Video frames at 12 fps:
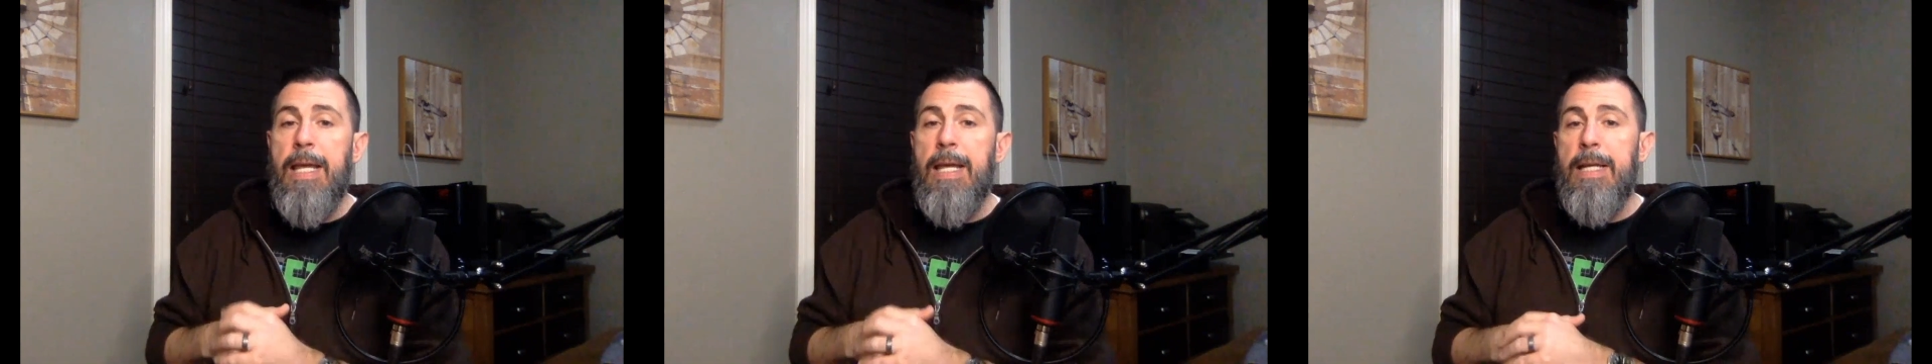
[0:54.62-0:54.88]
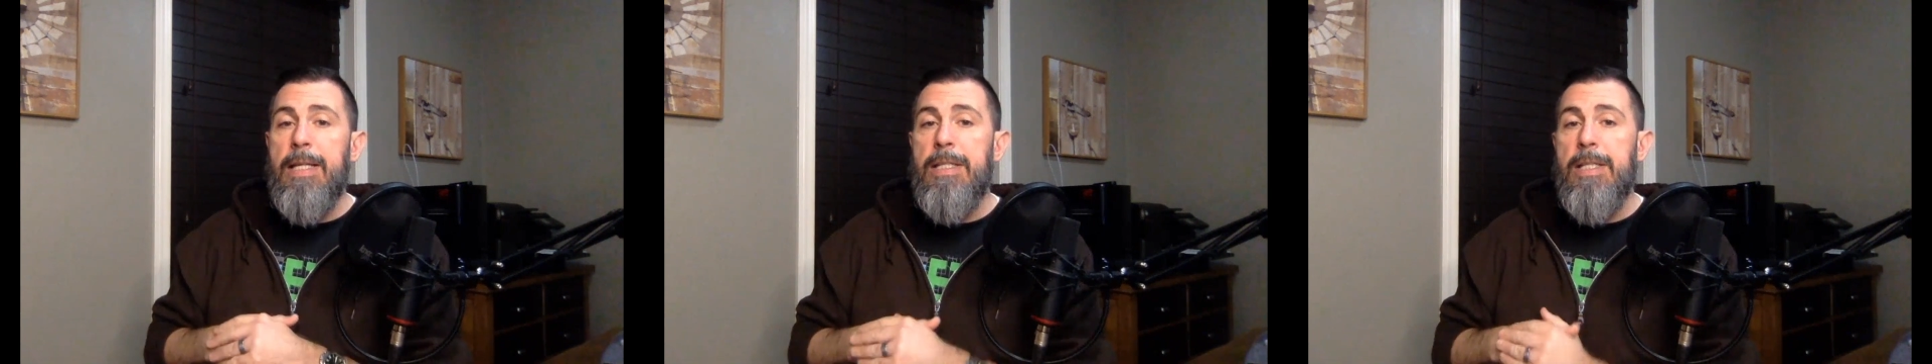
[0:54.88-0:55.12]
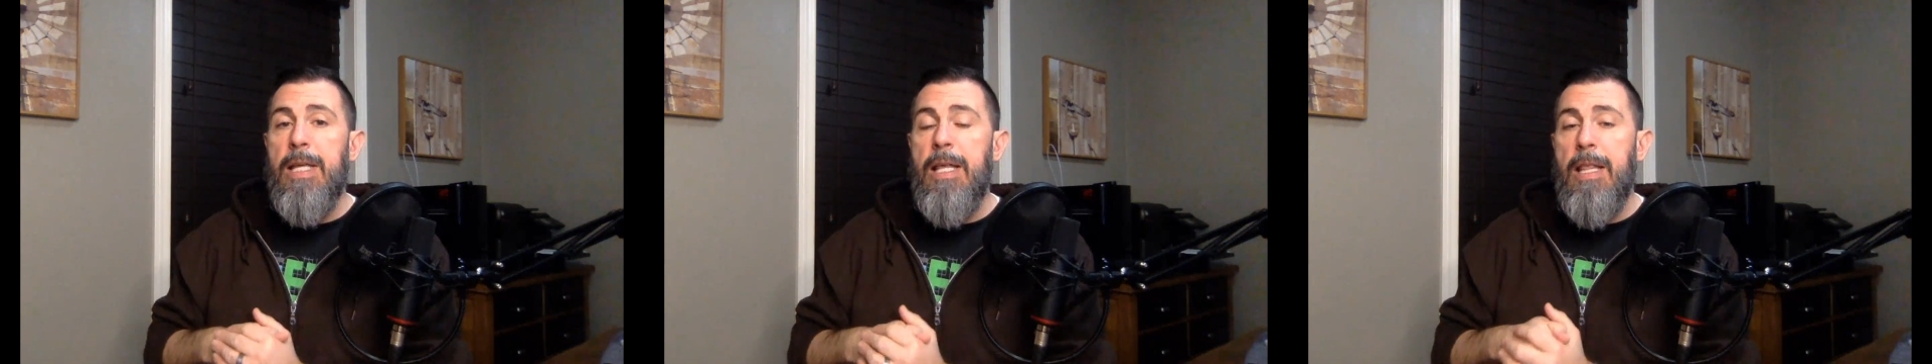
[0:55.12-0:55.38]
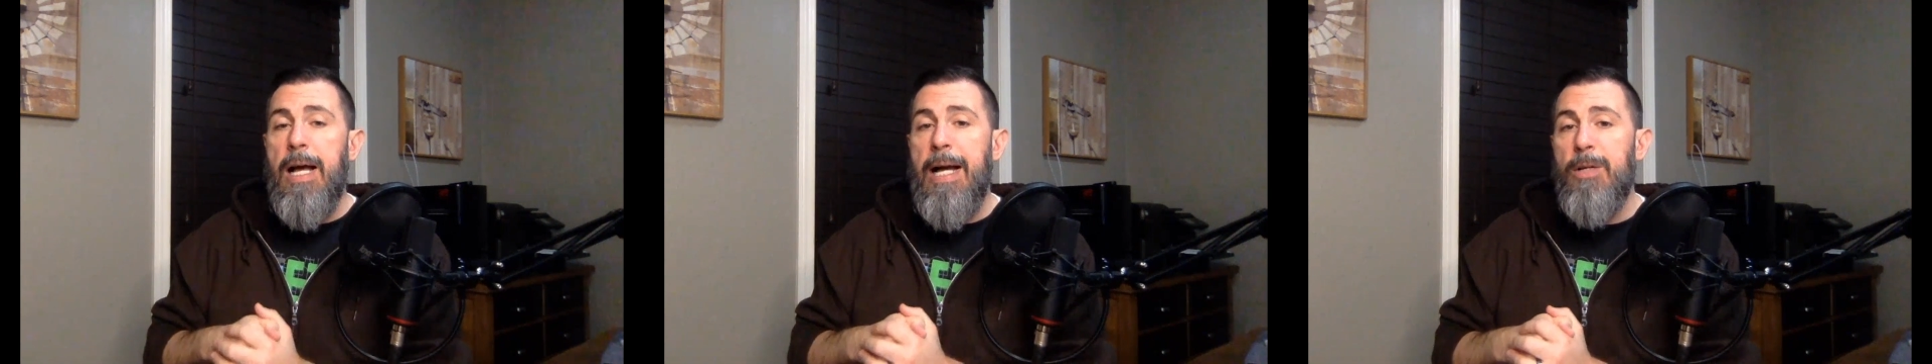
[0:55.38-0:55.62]
and
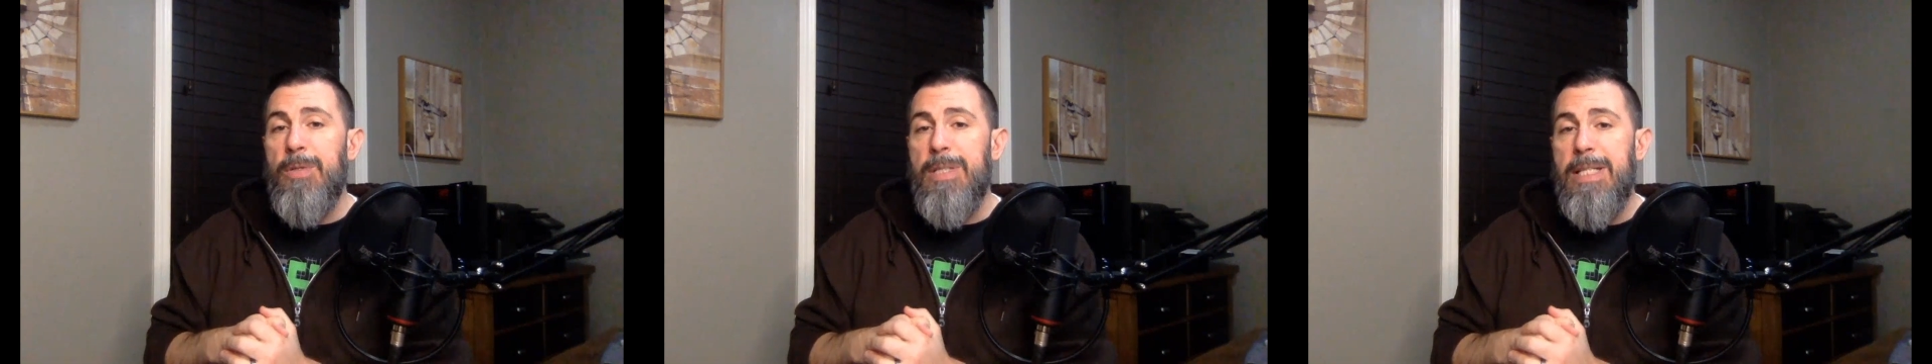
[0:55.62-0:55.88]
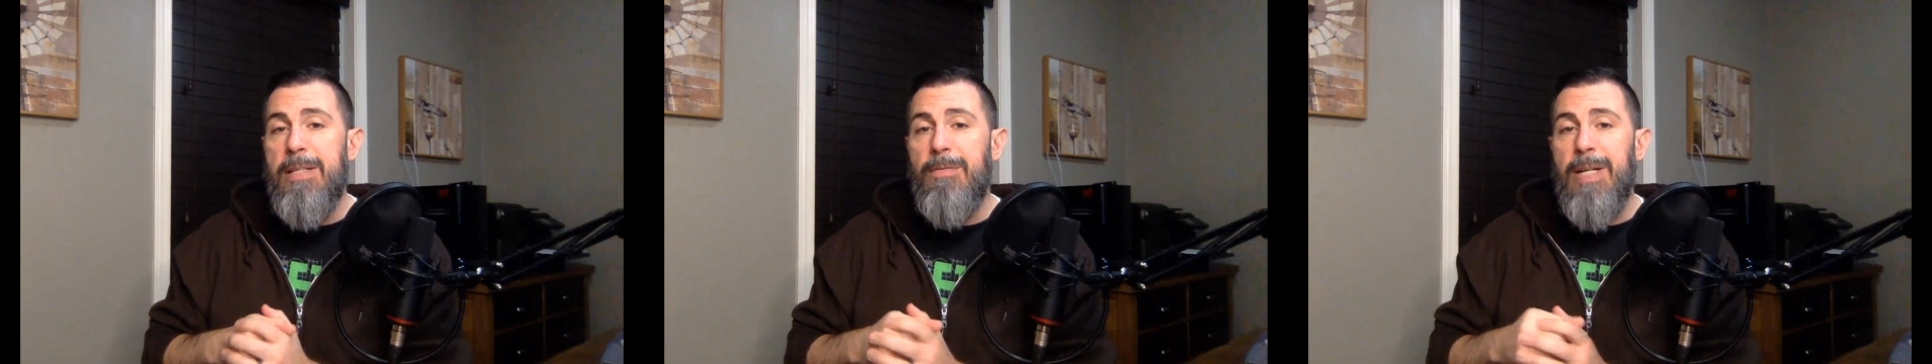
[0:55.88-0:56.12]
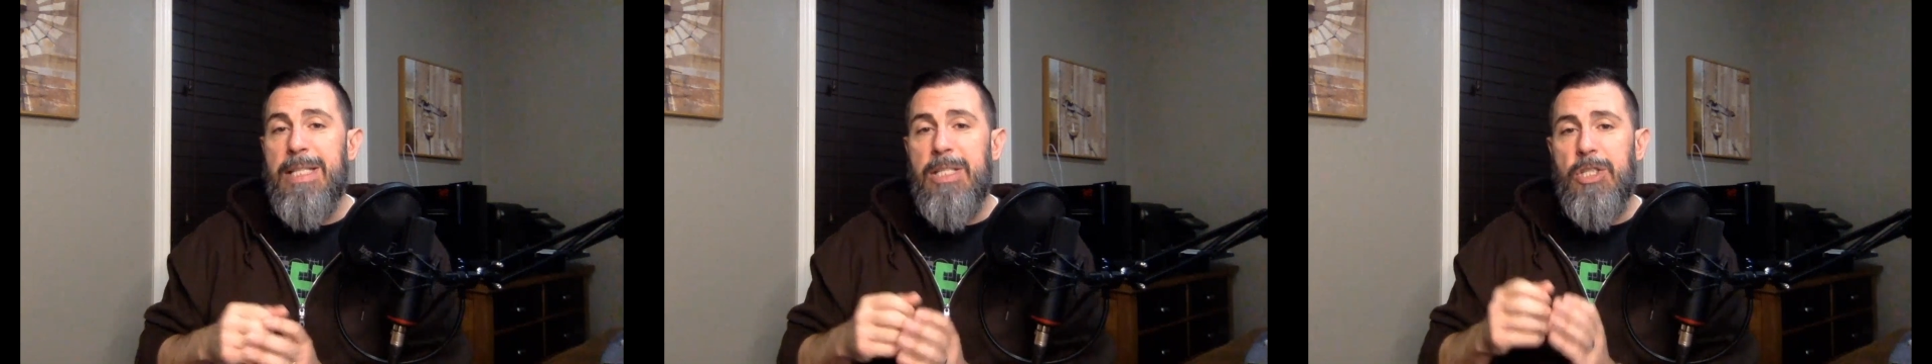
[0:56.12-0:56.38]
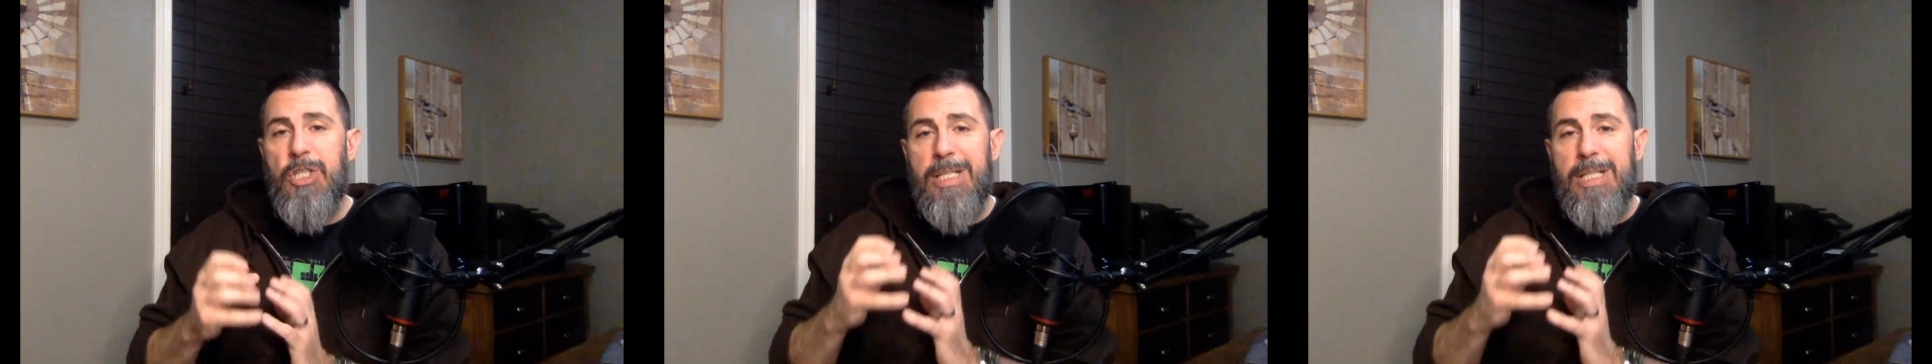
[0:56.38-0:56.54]
IoT devices